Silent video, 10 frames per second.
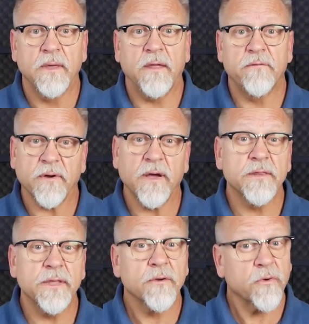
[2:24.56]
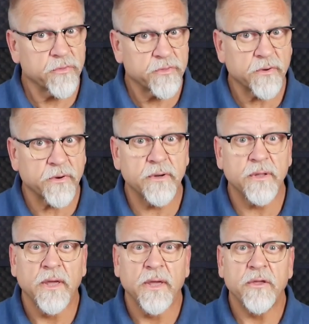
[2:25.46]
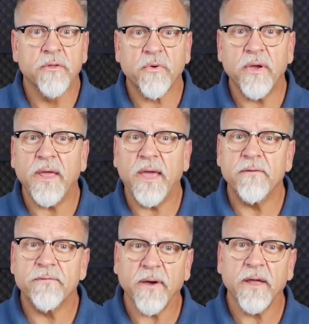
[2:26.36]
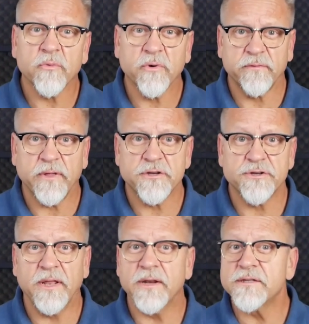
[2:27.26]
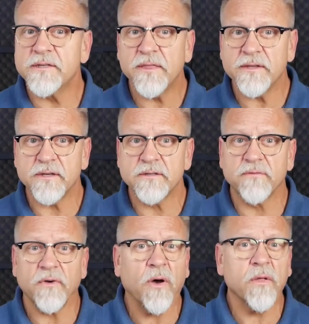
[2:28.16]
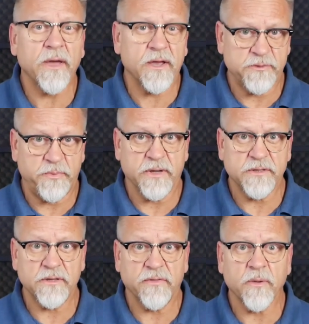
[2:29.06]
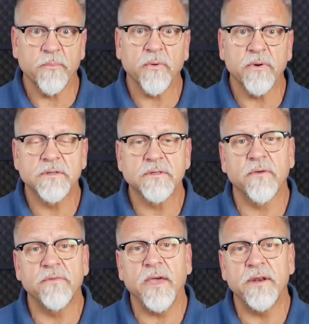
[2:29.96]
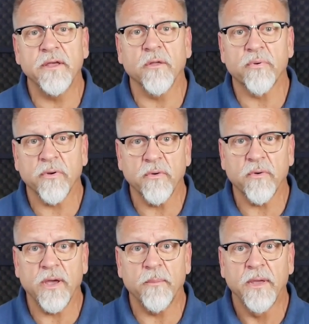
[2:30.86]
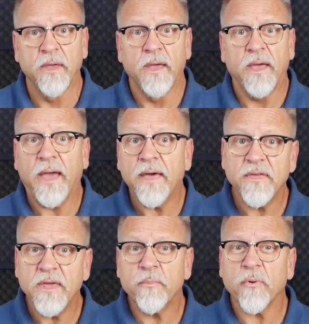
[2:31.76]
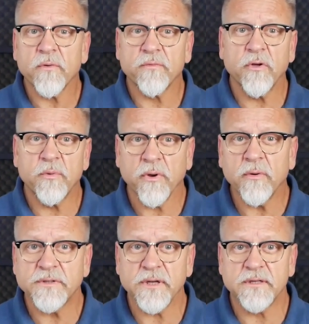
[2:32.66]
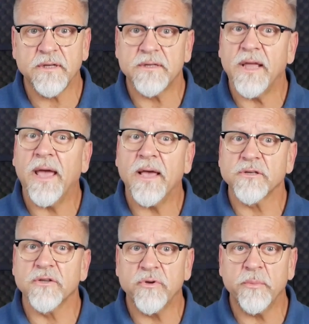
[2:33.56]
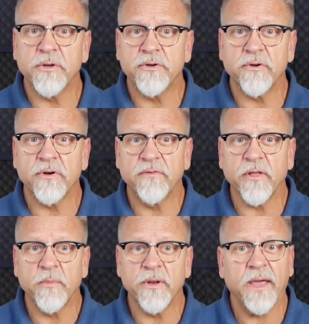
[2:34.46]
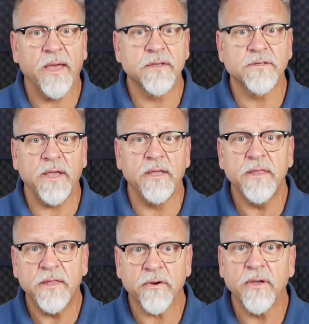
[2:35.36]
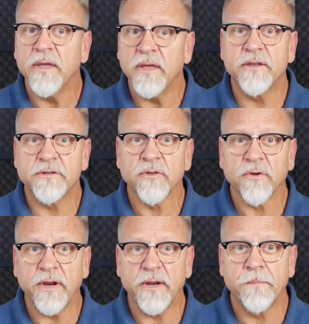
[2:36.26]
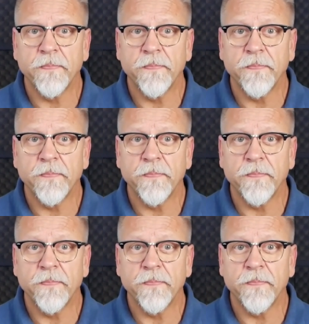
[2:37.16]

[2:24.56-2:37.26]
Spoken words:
And finally, or third, you'll create a final reflection and a synthesis of all aspects of the components of the ADL program and the e-portfolio process has contributed to your development as a leader in digital learning.